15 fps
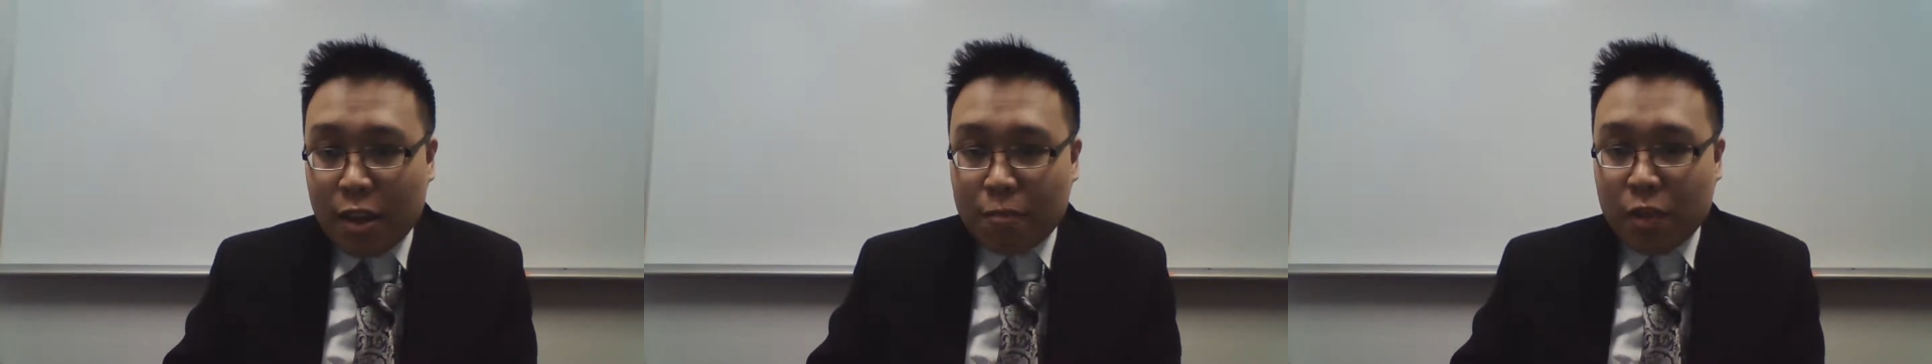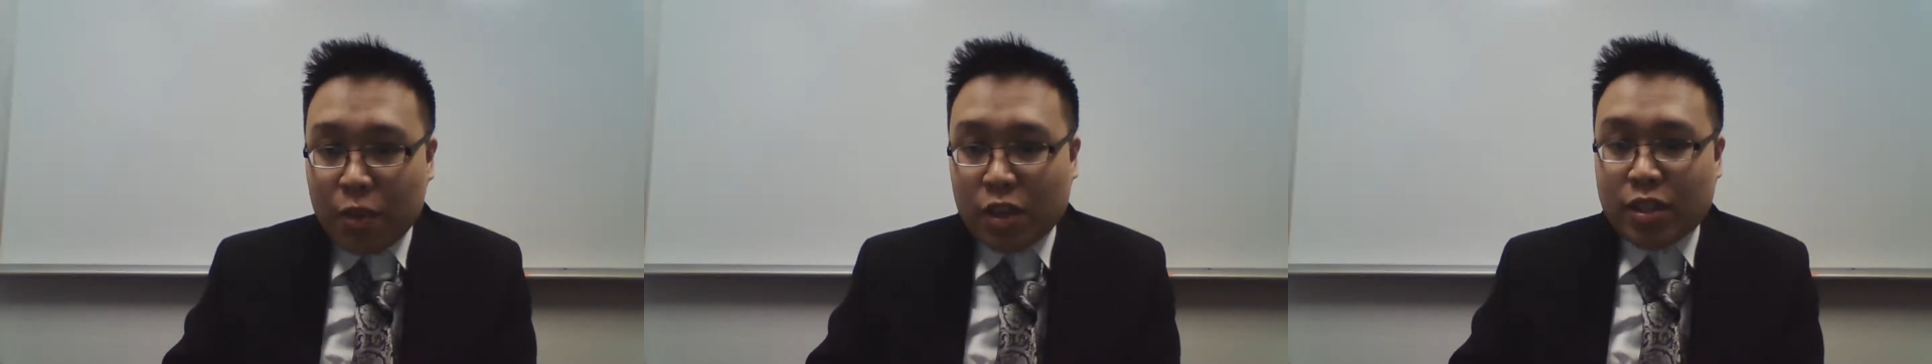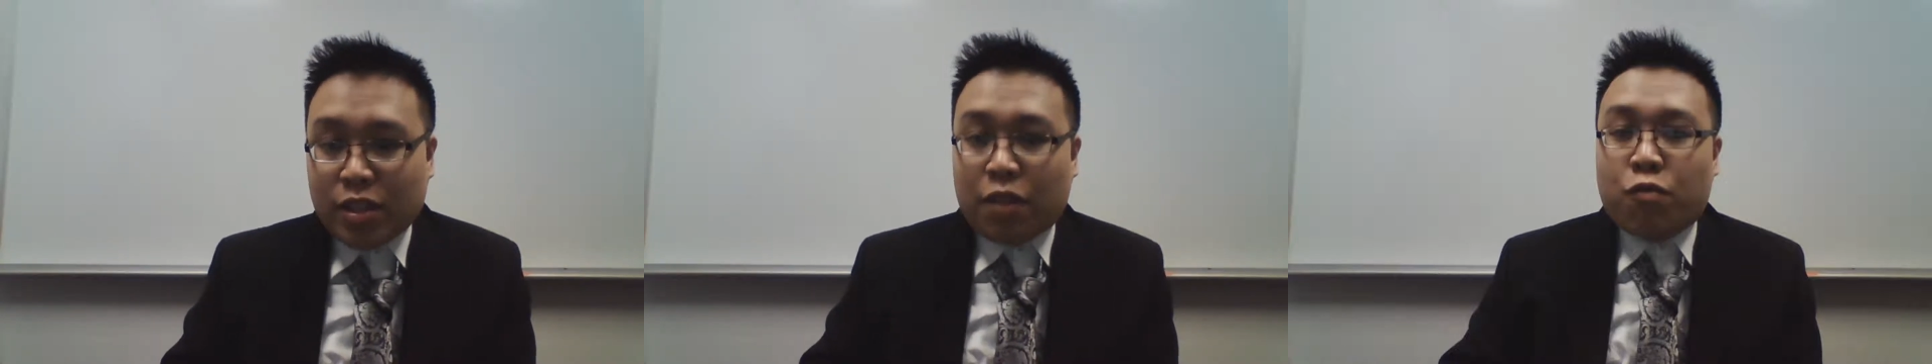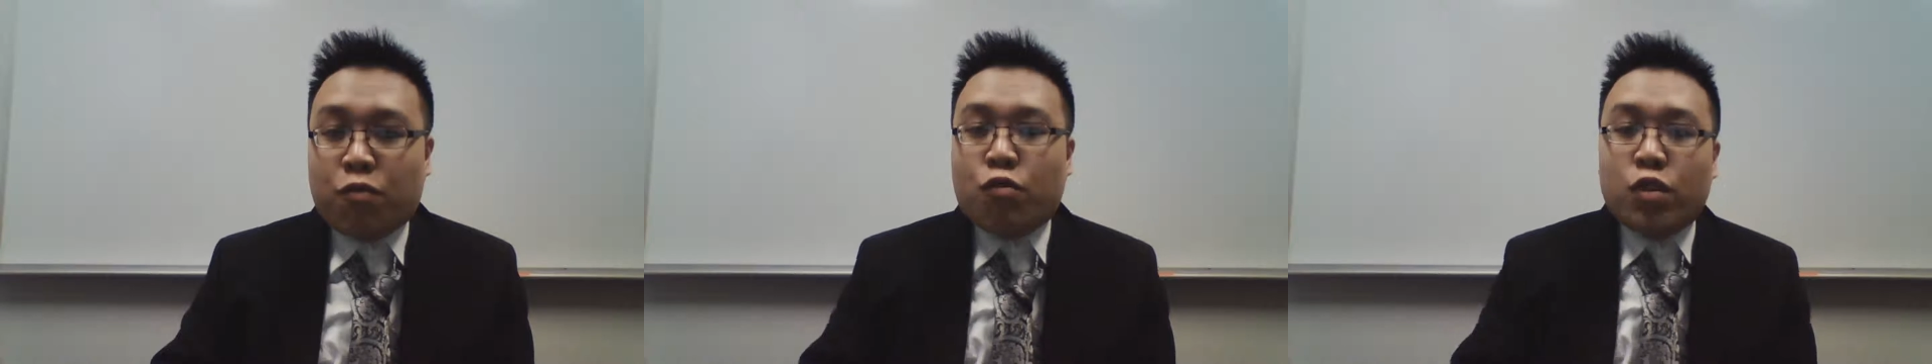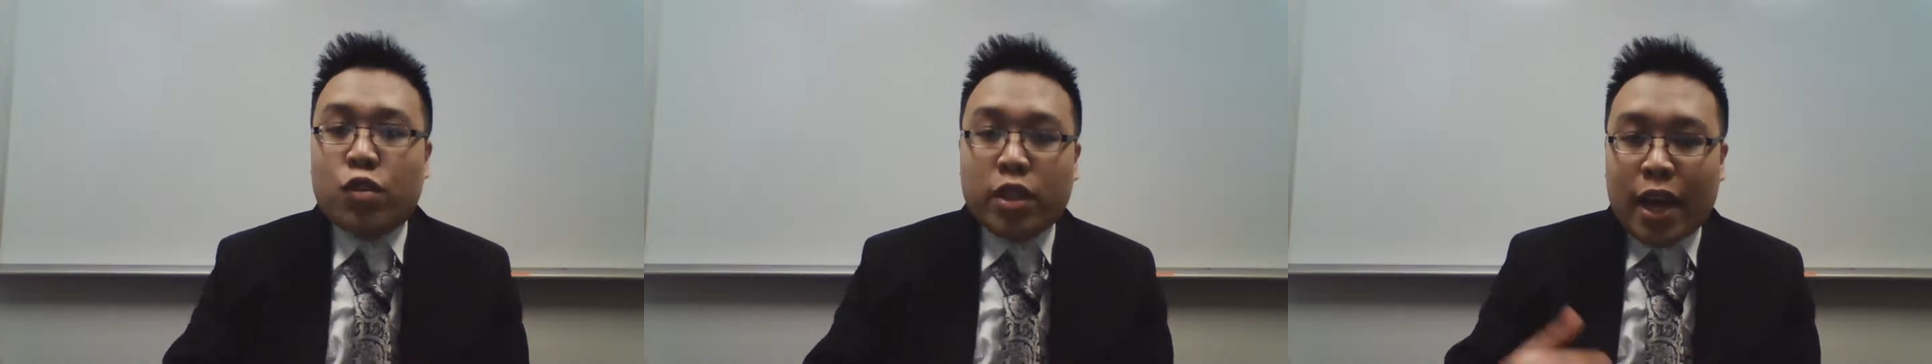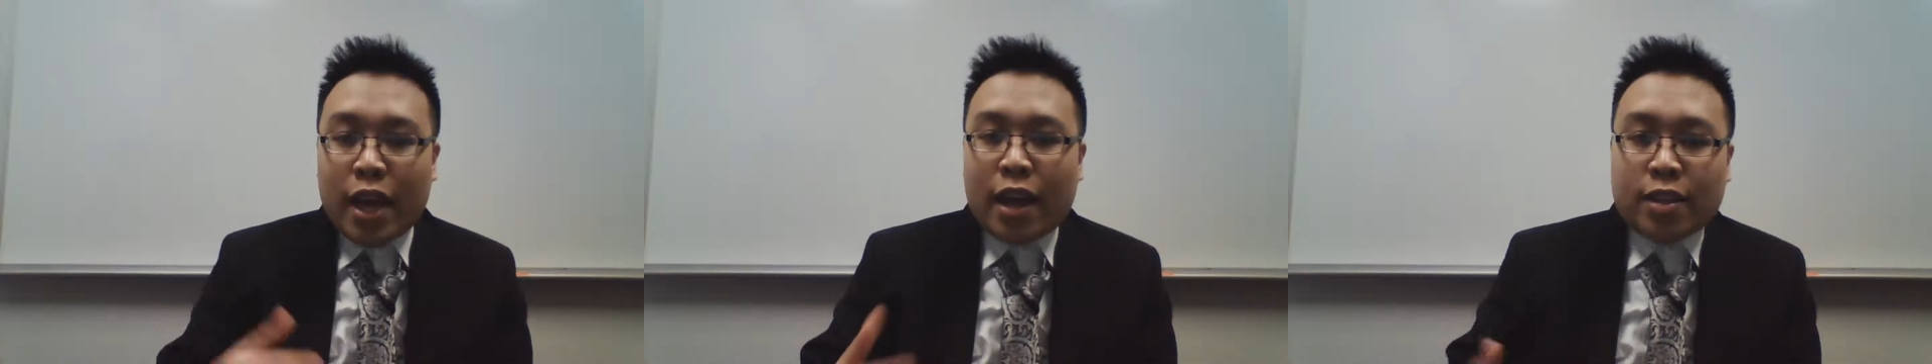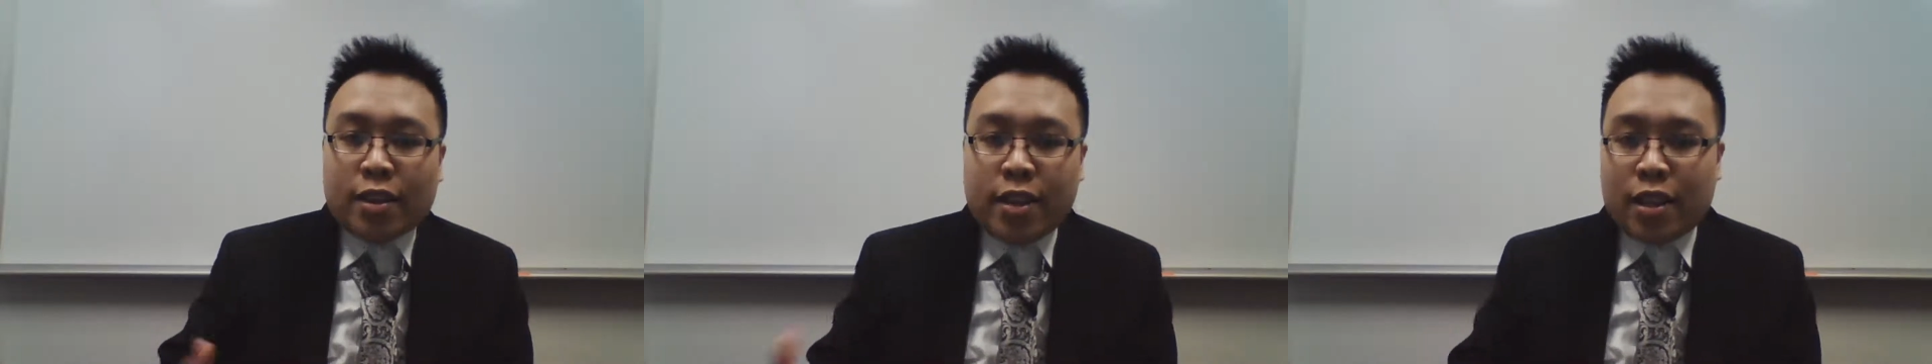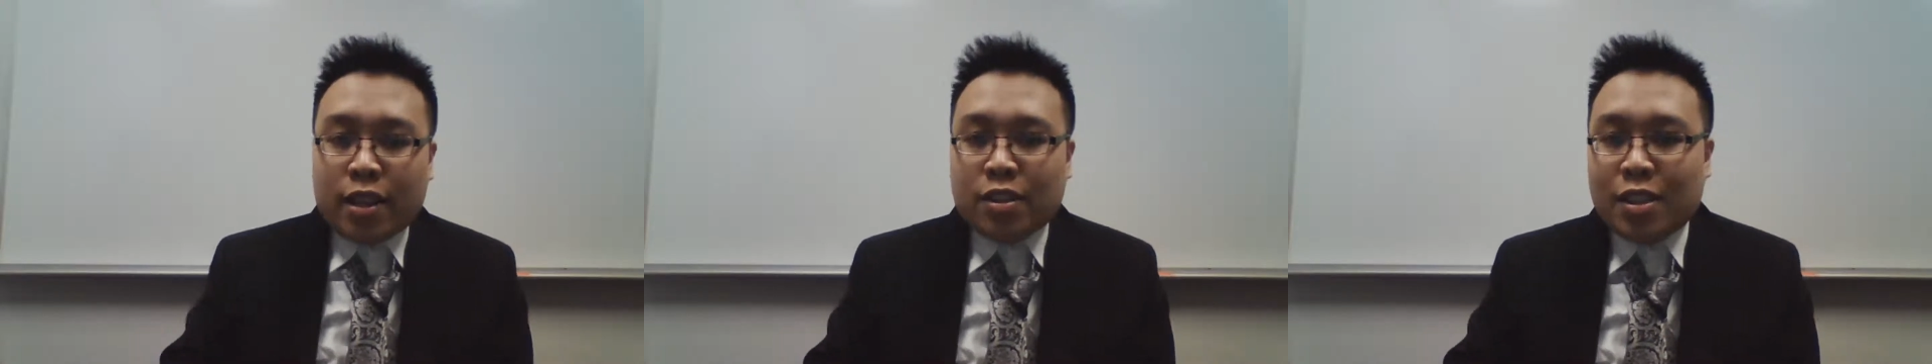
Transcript: because I really had to take a